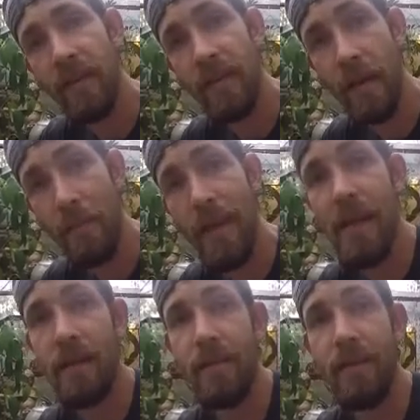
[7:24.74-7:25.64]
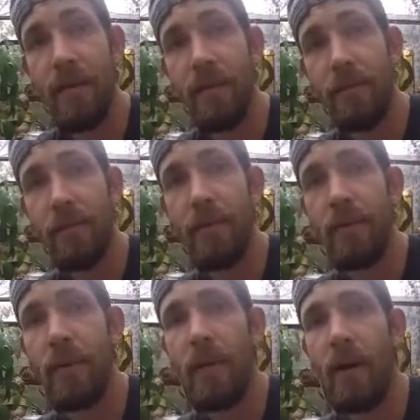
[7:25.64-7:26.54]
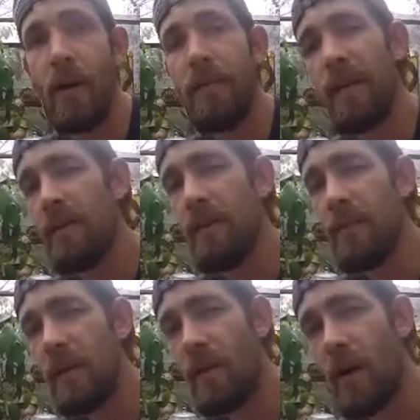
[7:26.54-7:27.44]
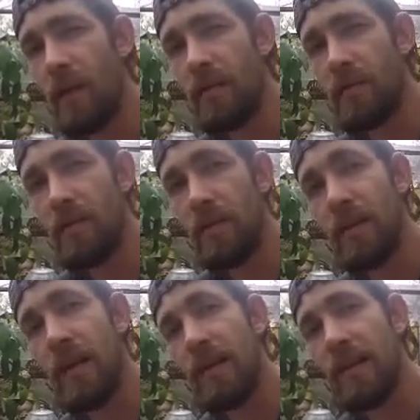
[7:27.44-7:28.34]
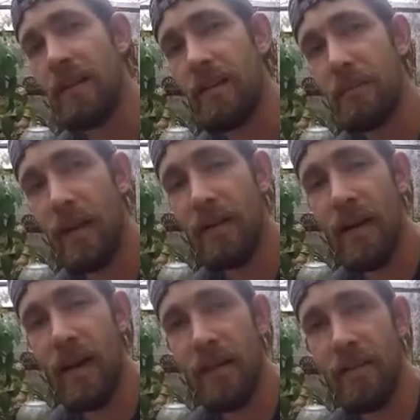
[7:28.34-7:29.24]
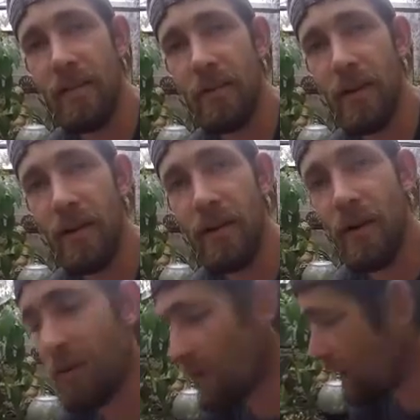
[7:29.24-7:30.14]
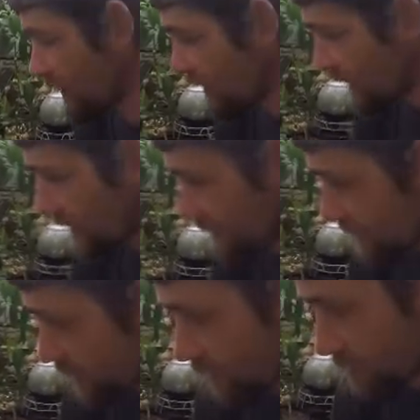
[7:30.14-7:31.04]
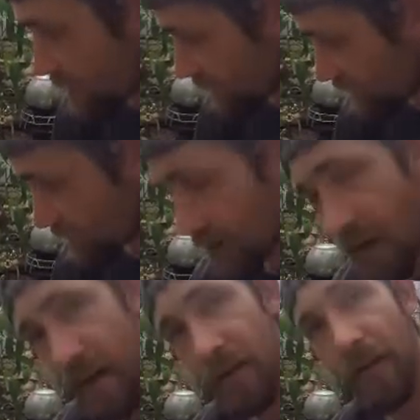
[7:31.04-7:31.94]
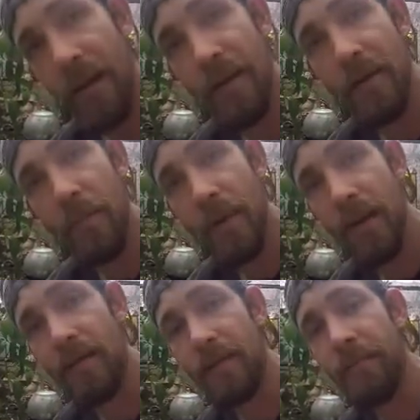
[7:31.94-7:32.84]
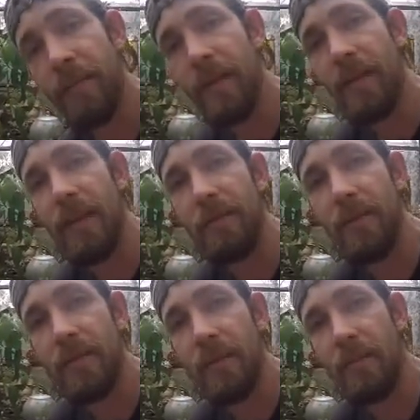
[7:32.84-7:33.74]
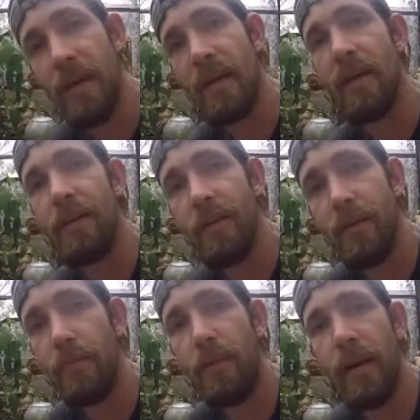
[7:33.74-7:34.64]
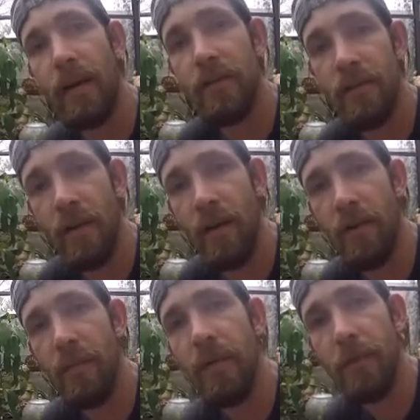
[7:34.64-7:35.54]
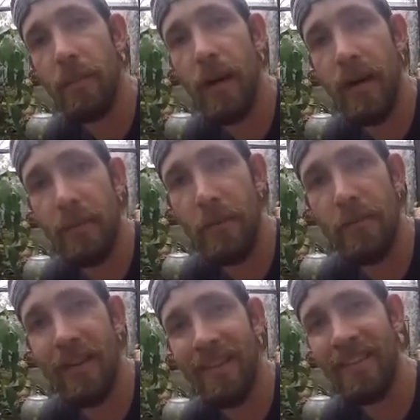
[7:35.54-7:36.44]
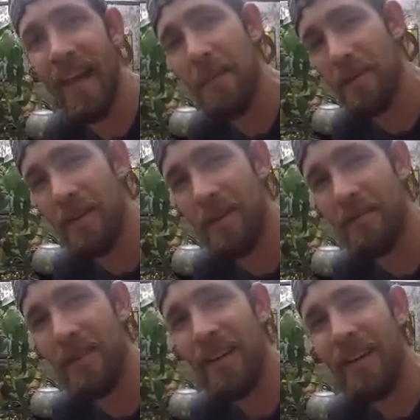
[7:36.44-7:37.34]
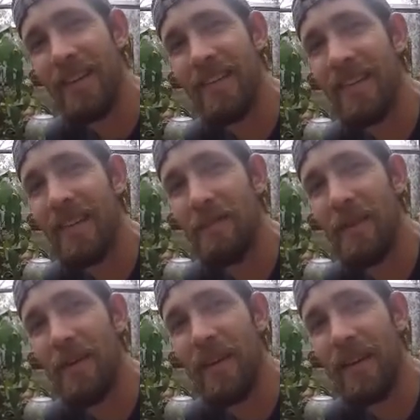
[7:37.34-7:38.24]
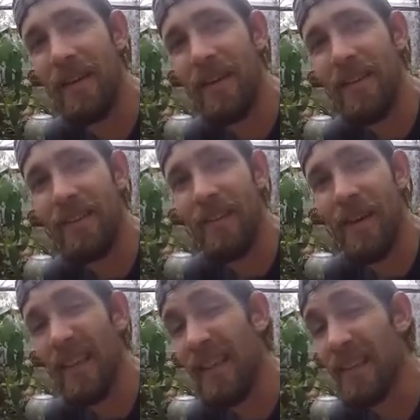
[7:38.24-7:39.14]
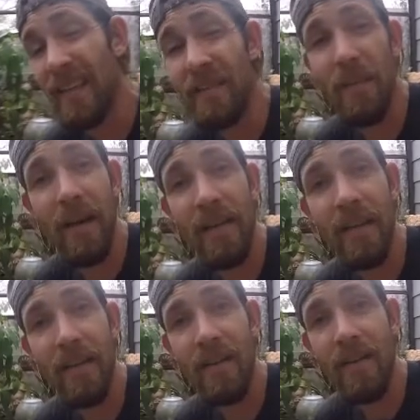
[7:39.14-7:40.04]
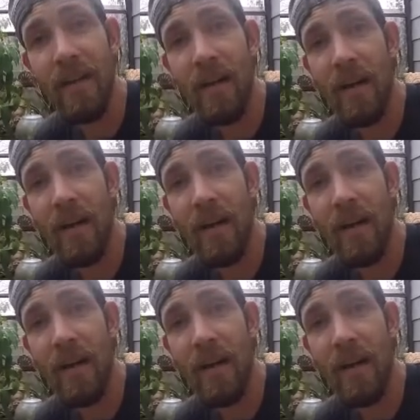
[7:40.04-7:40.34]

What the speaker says: that make the fruit are then going to be lost. So you kind of can expect that to go away, and then off to the side or right near the base, that's where it's going to make a new branch if your pineapple plant is happy enough to keep going. So I think it takes about a year